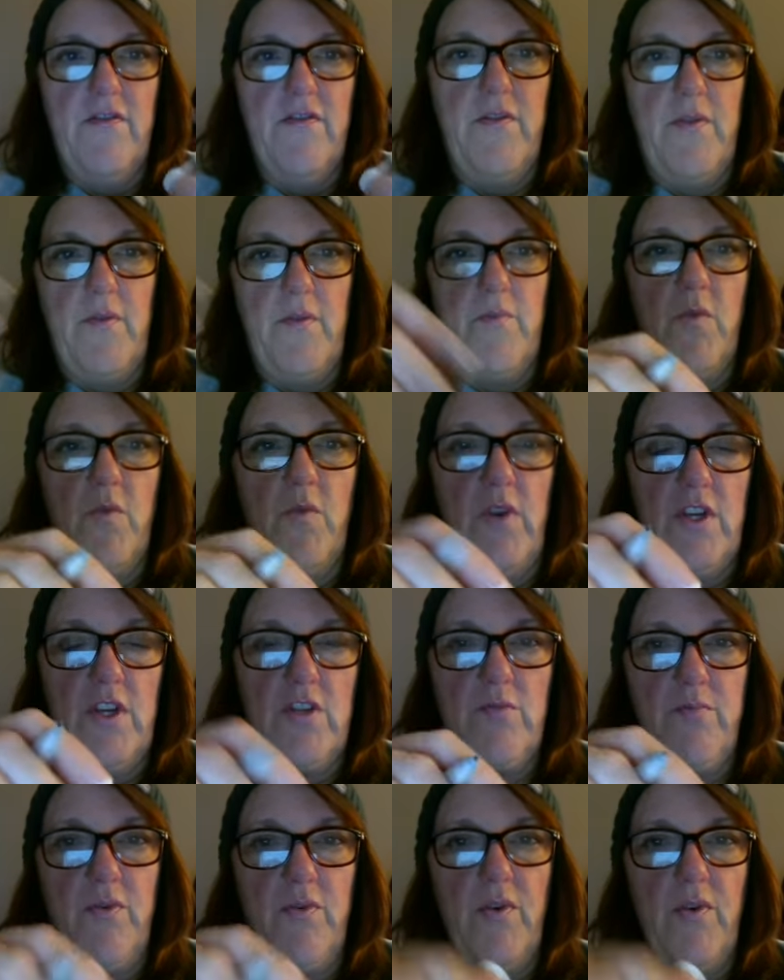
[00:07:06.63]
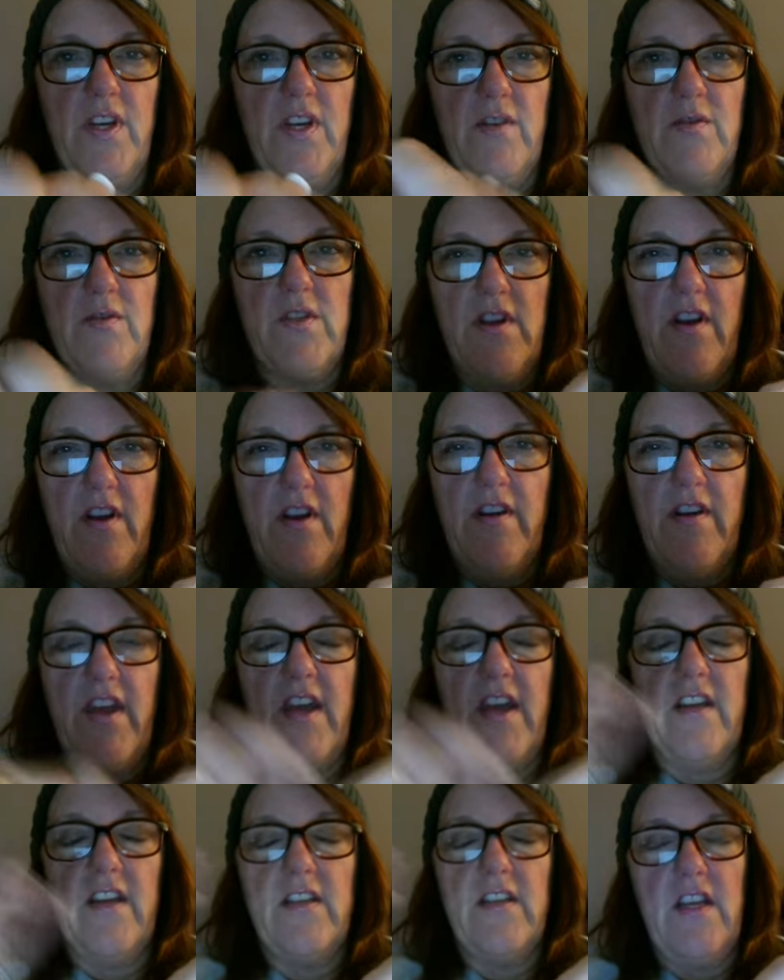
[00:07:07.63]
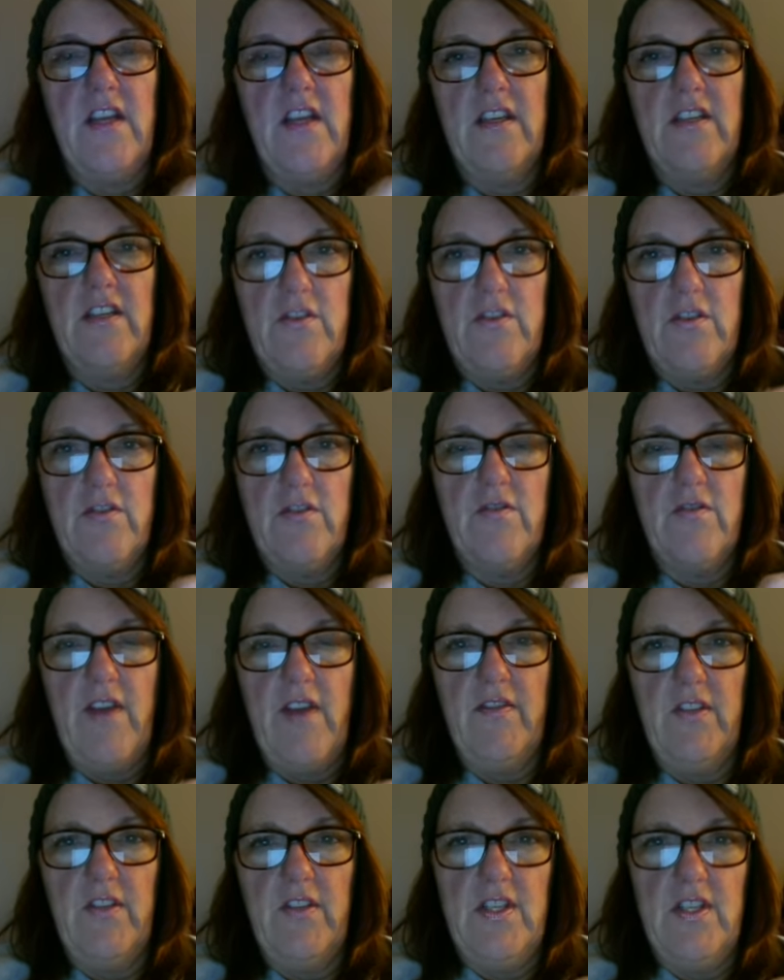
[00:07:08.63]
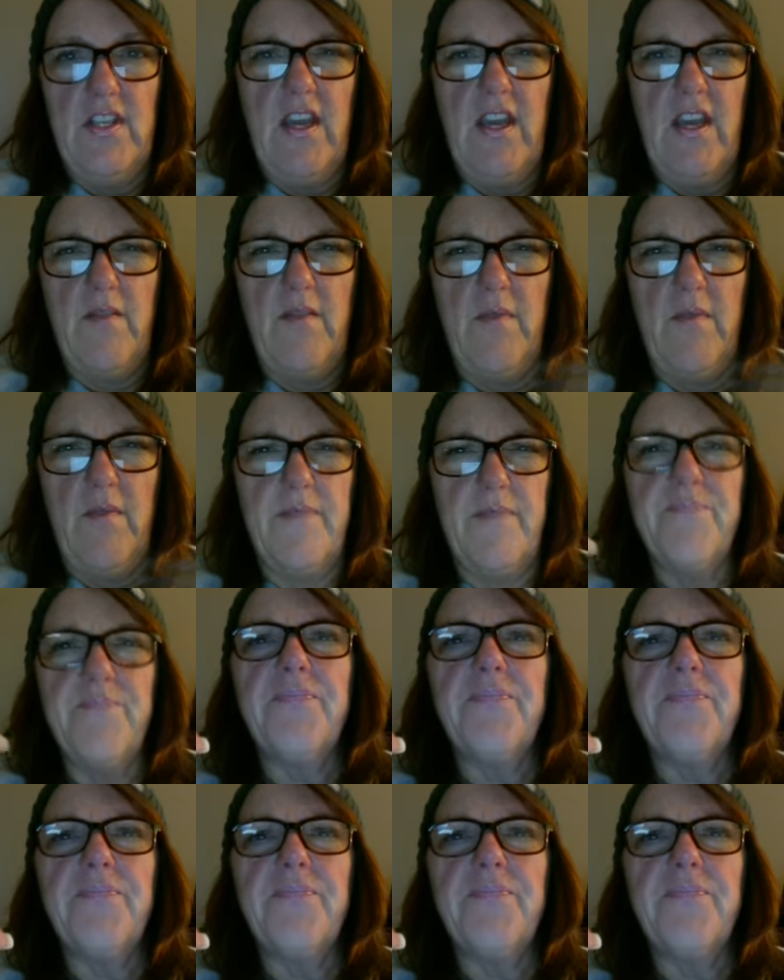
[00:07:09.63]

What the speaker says: from which point you start at and to travel to the other one.